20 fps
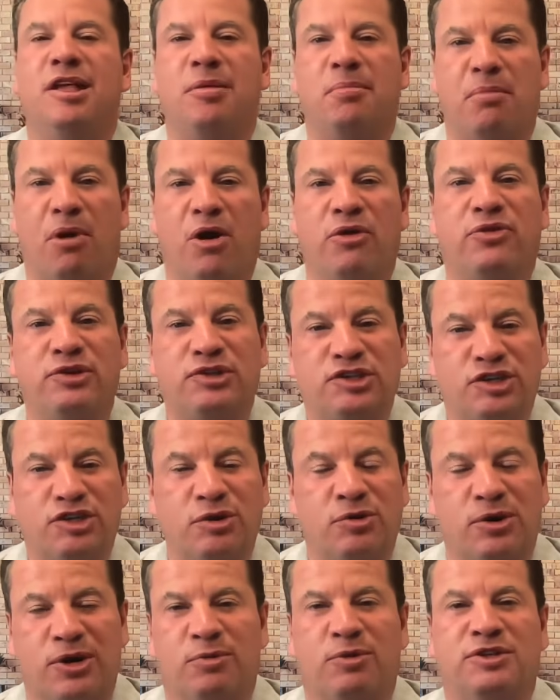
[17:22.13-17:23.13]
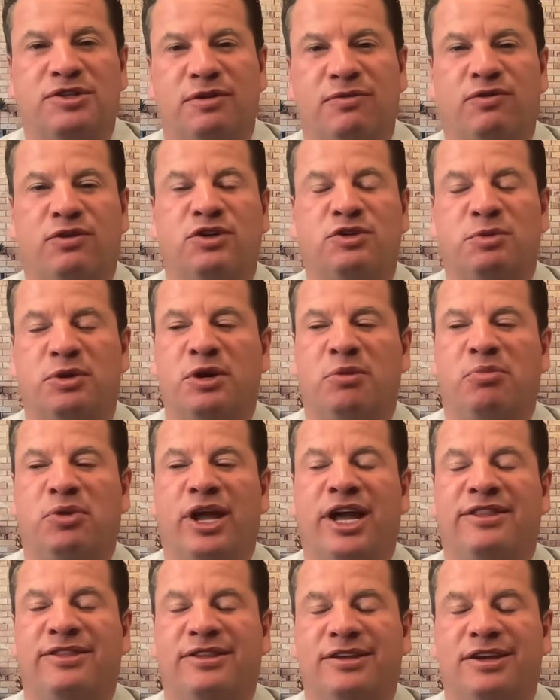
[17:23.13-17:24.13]
Martha Stewart was the first one to
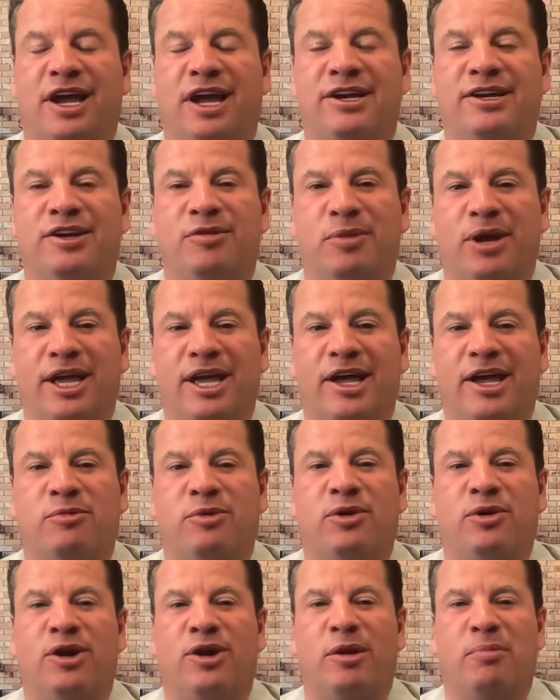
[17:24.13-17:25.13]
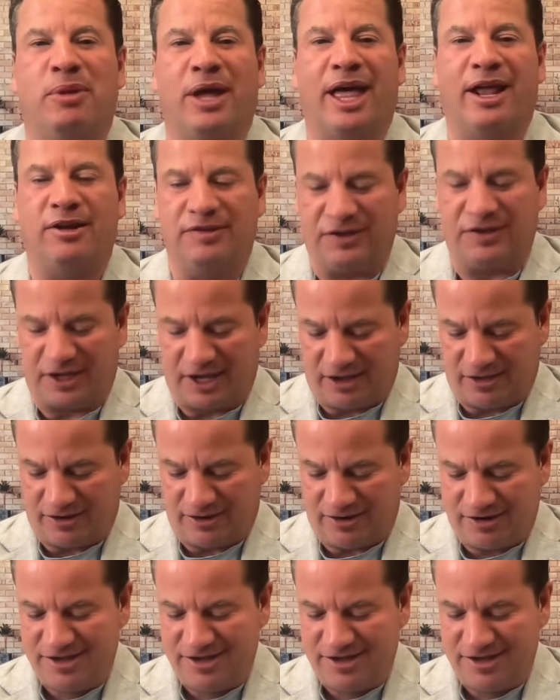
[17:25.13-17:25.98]
plant the idea in my head. We were on a panel together